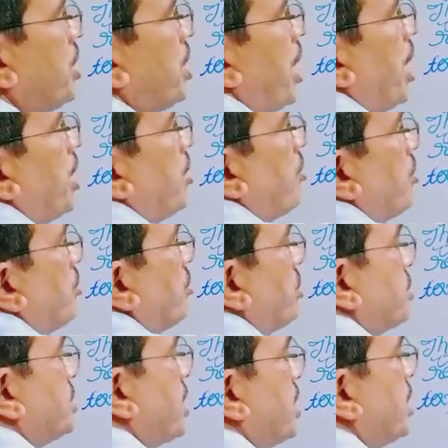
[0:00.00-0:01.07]
D. And your
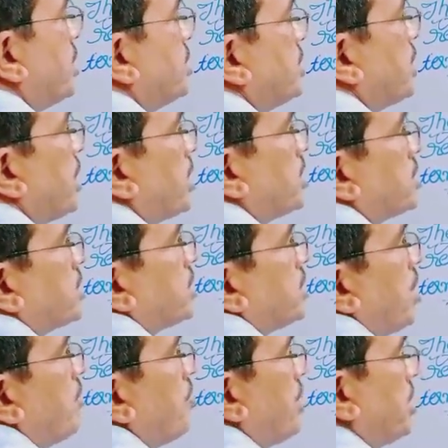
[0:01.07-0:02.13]
question is their
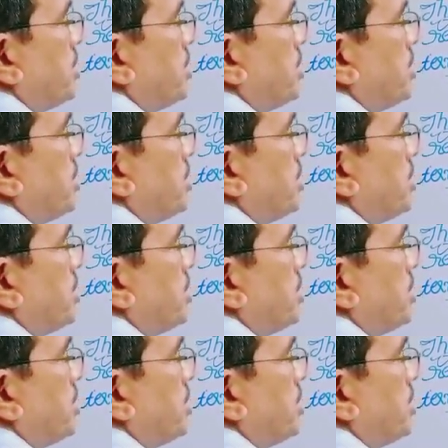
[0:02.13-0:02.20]
sum